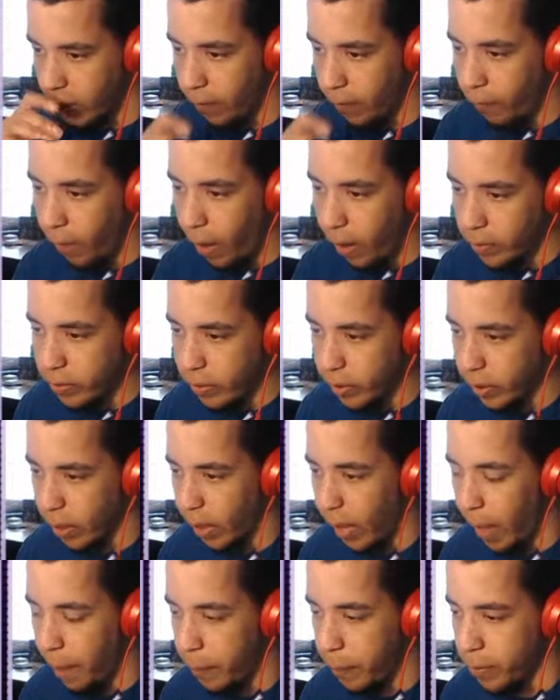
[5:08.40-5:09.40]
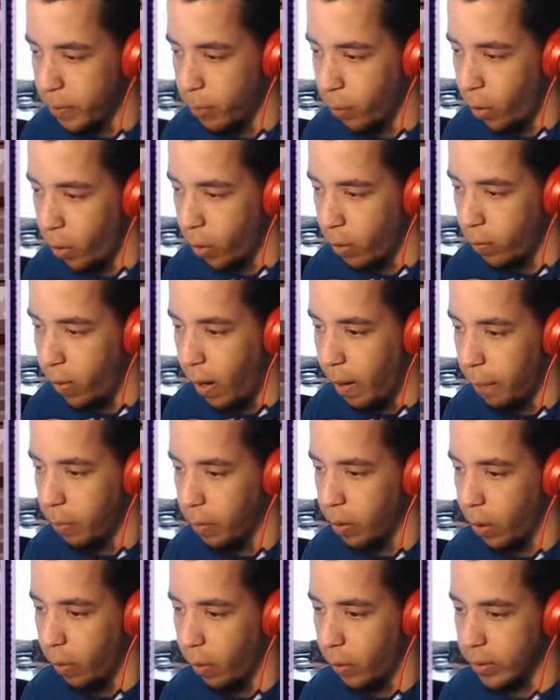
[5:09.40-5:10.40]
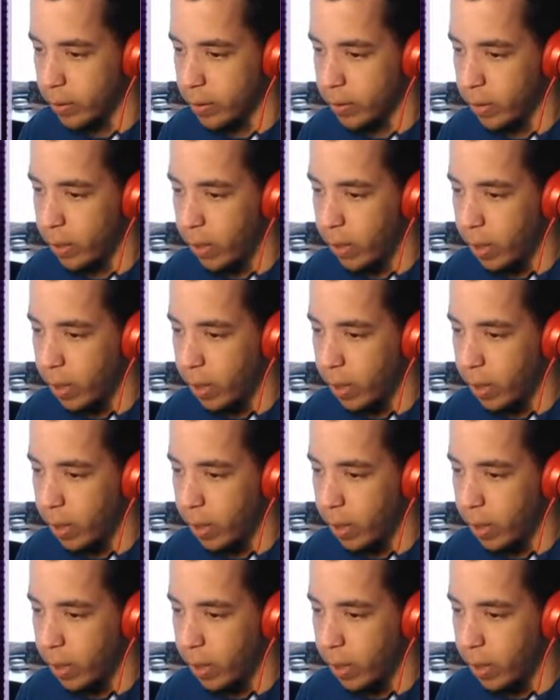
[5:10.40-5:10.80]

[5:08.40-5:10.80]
He fell into the Lapis Ward right below us.